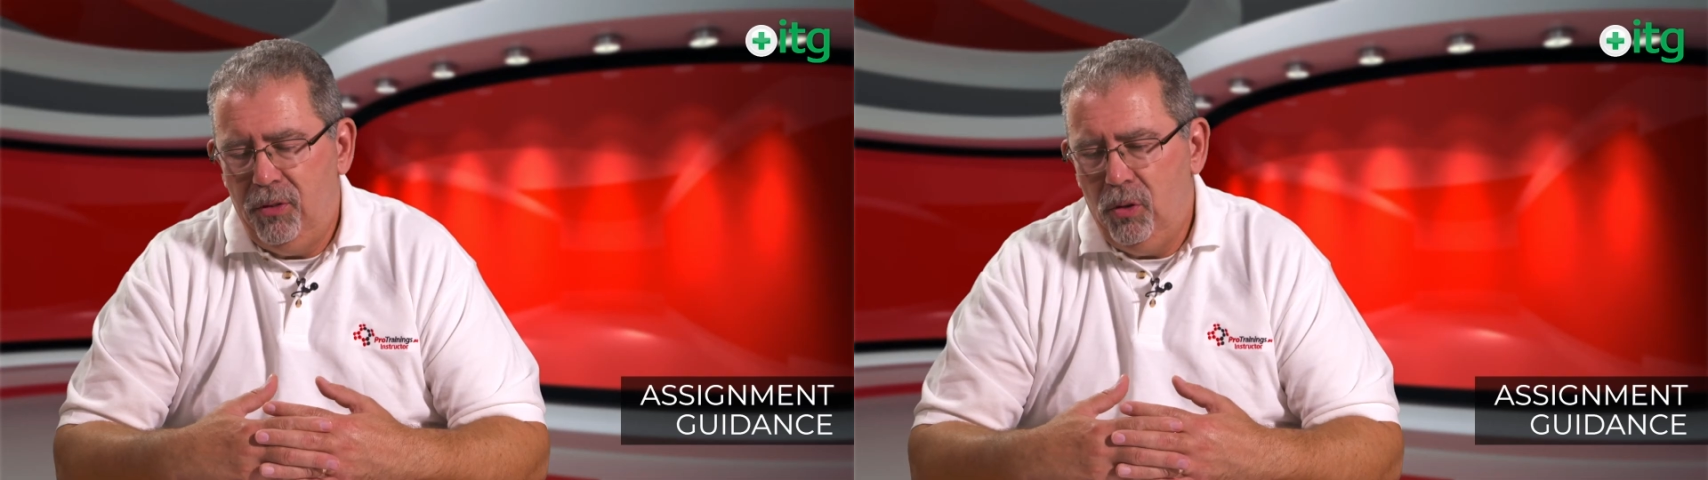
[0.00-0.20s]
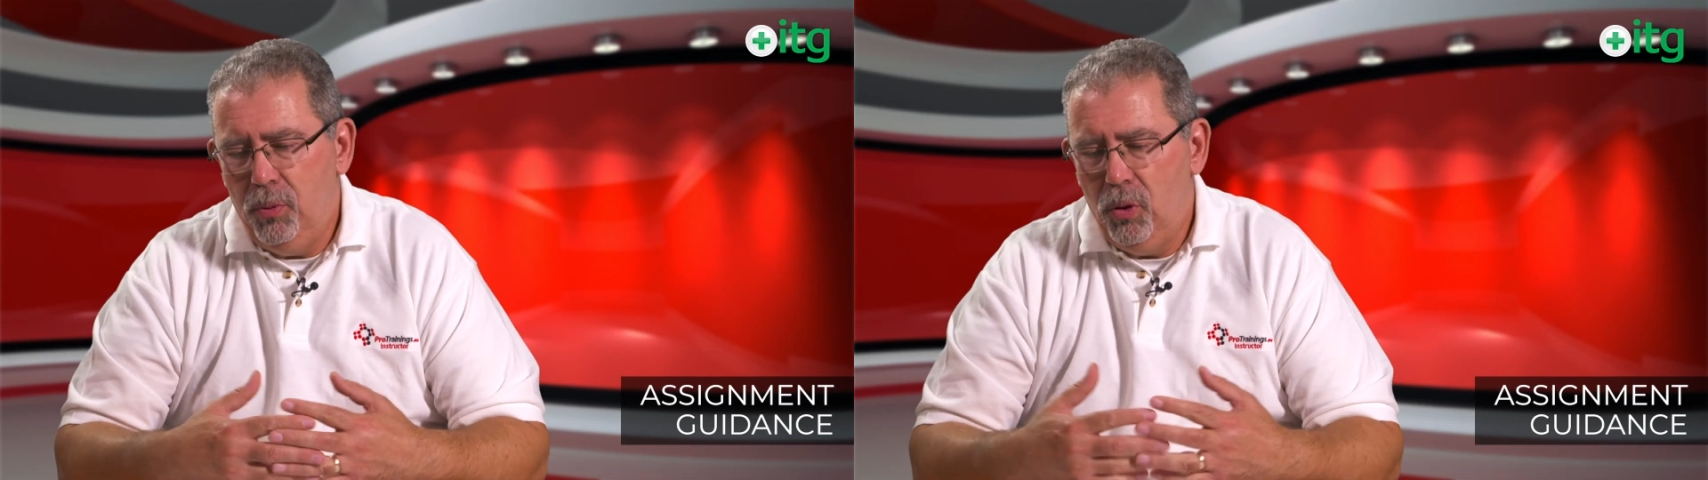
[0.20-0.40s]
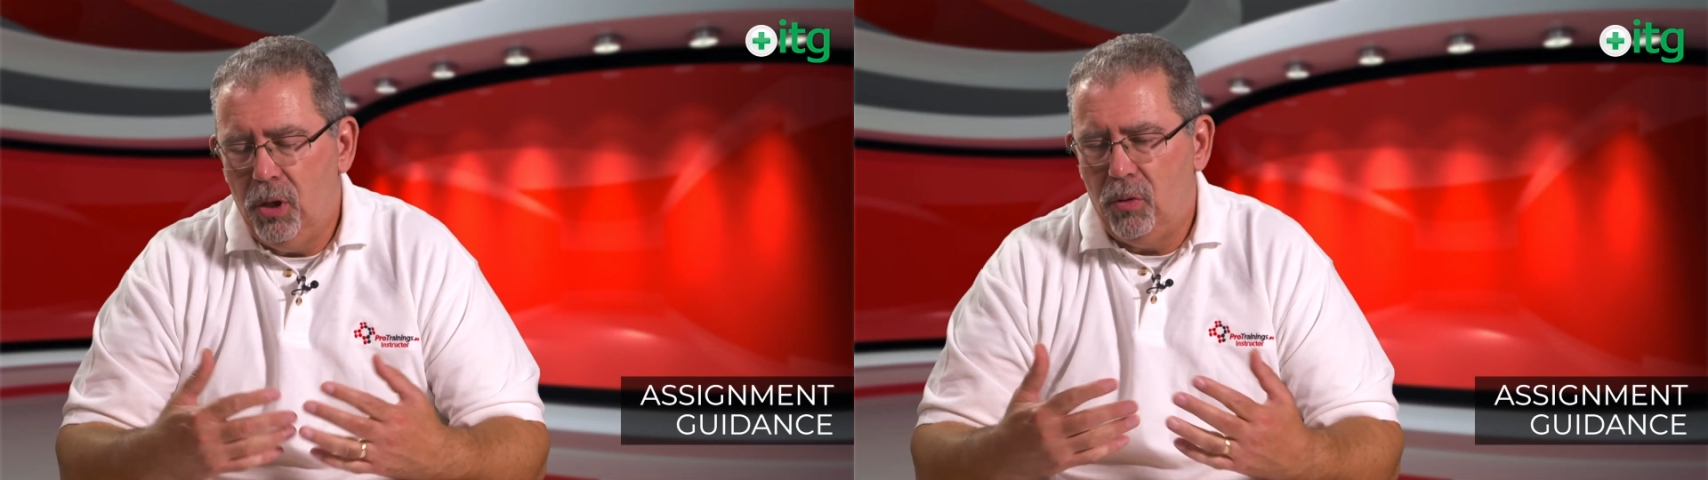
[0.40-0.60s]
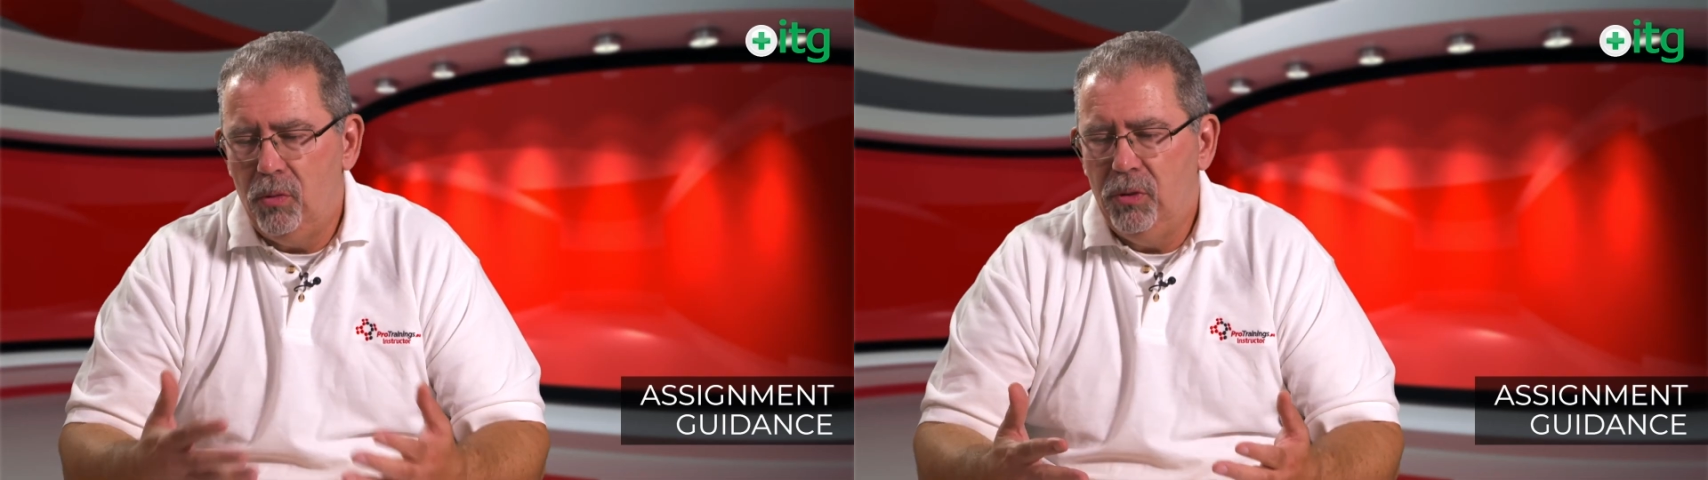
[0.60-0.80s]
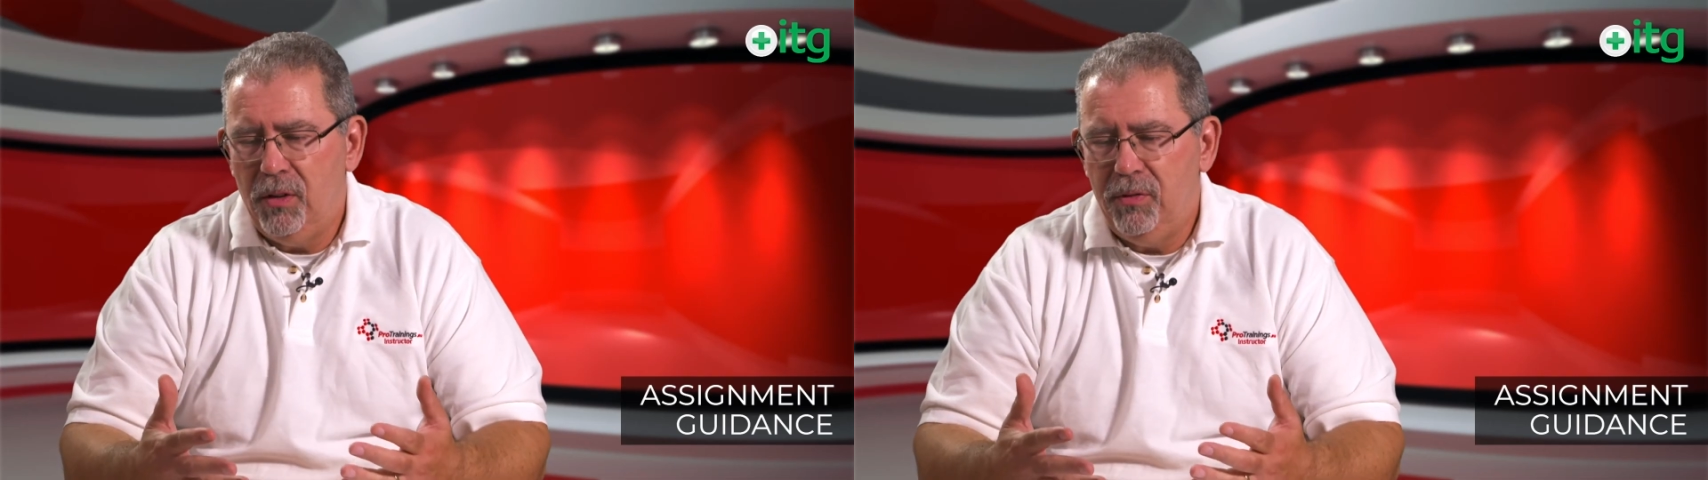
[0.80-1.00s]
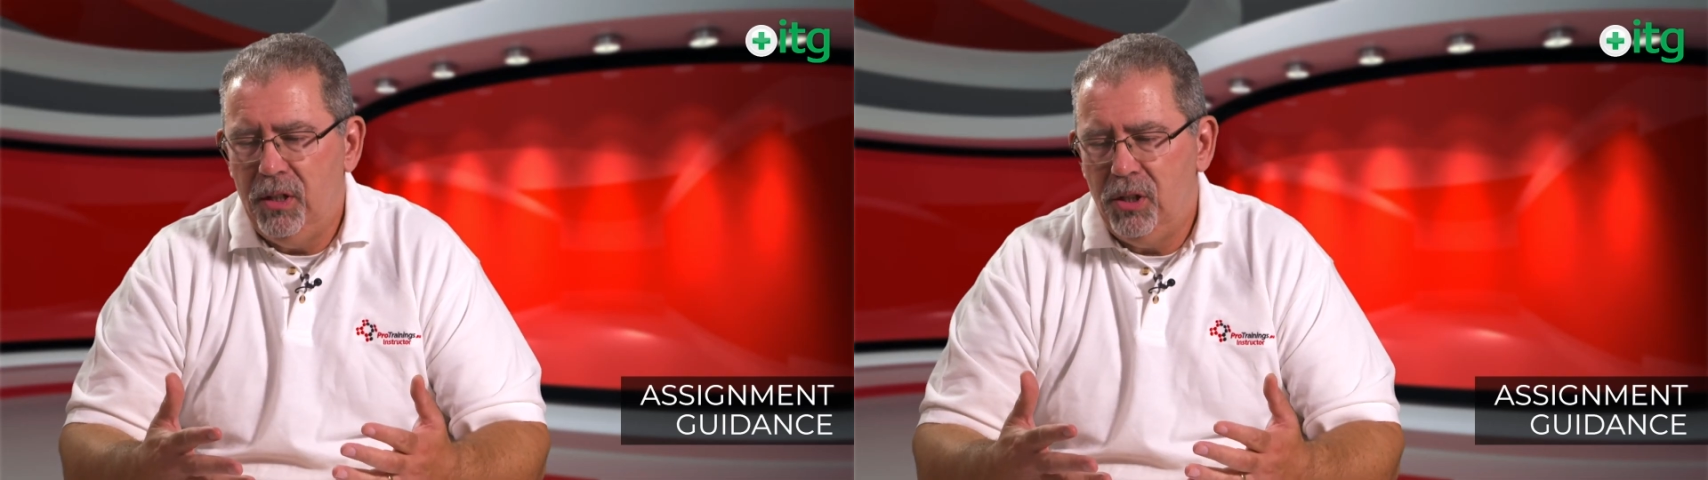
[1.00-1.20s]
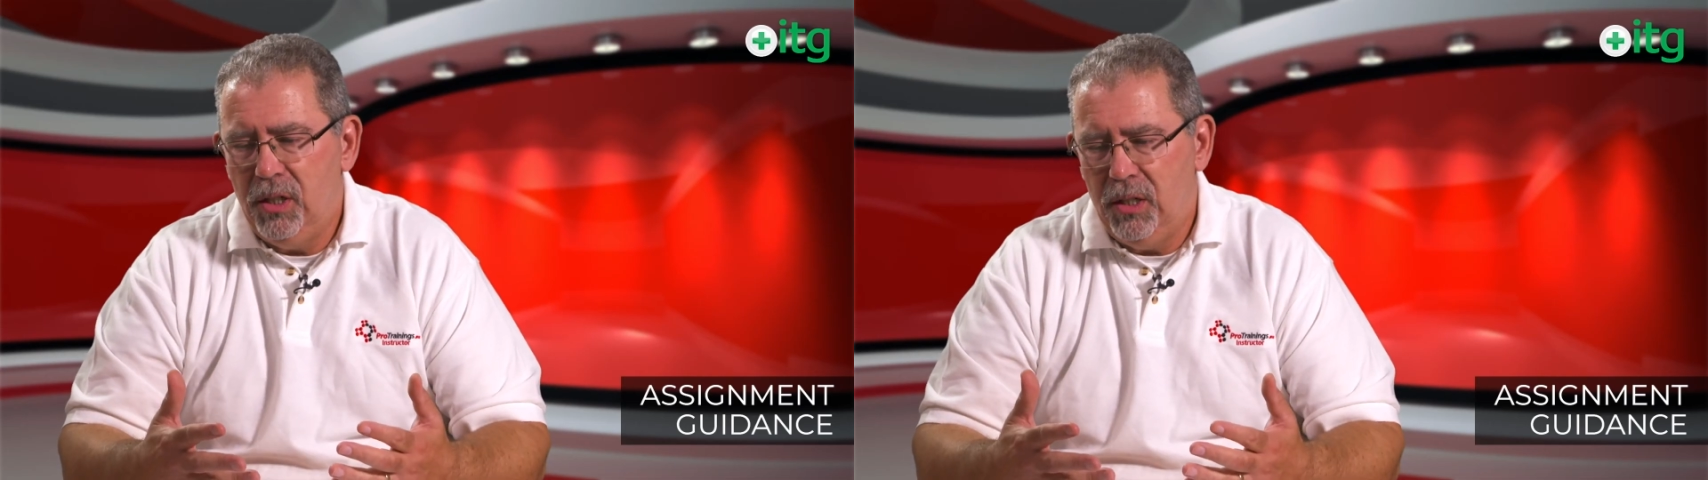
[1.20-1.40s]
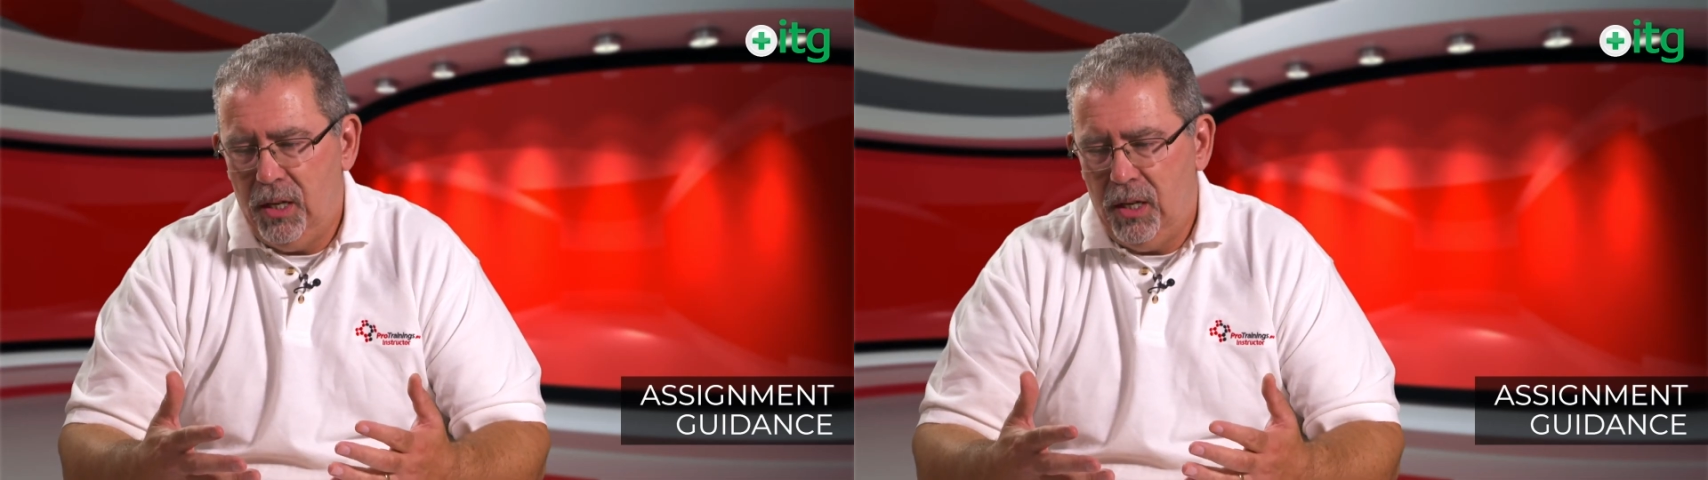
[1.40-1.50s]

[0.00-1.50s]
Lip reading: you put your own definition